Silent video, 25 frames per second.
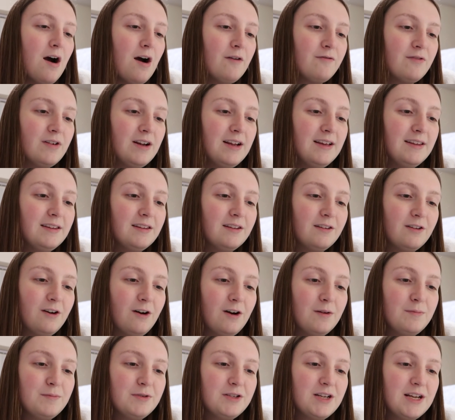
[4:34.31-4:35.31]
I've released a
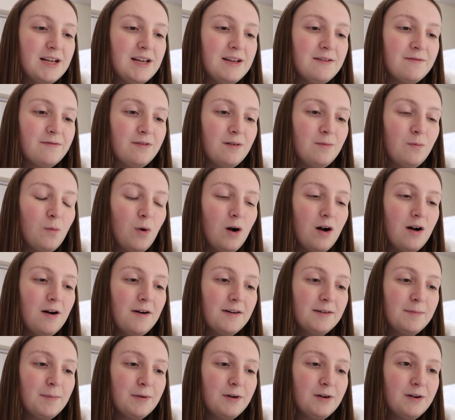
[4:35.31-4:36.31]
timesheet from work